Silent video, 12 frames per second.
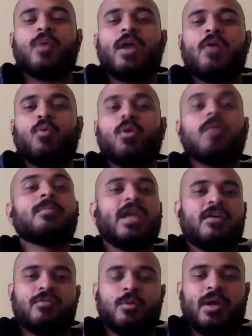not
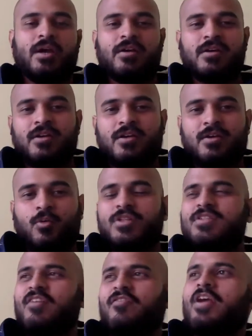everywhere, will be everywhere.
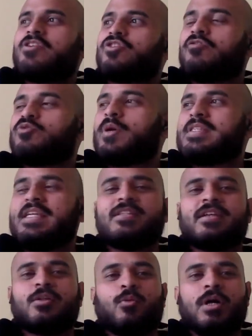What's that phrase?
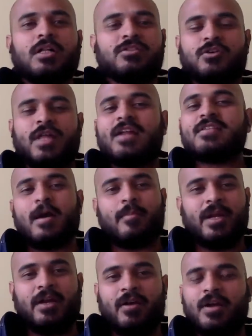Software is eating the world. So
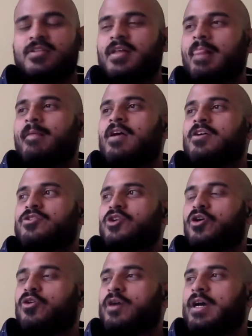that is happening, right?
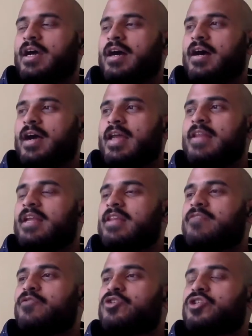So
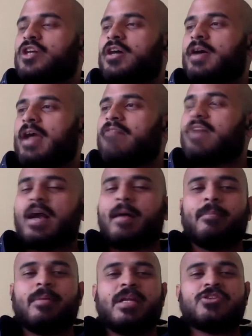in the future,
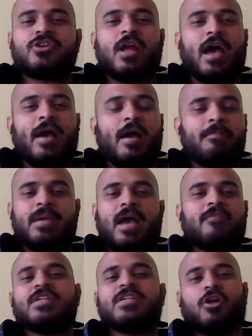every company is going to
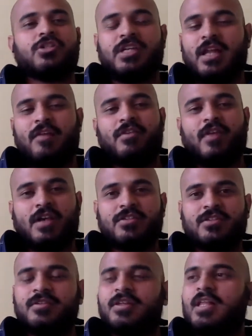have technology in every
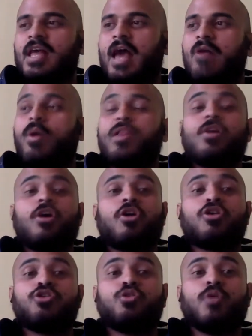facet. And whether
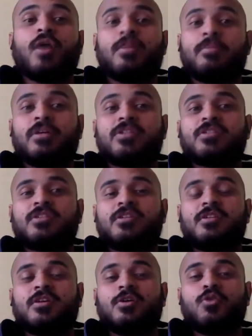or not you are the
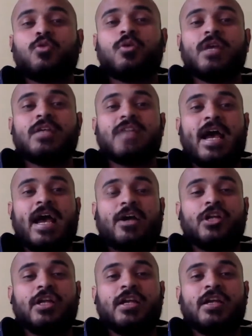person who is
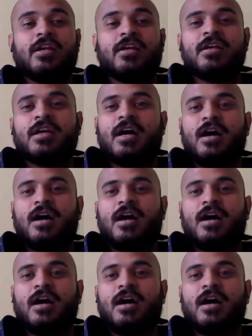actually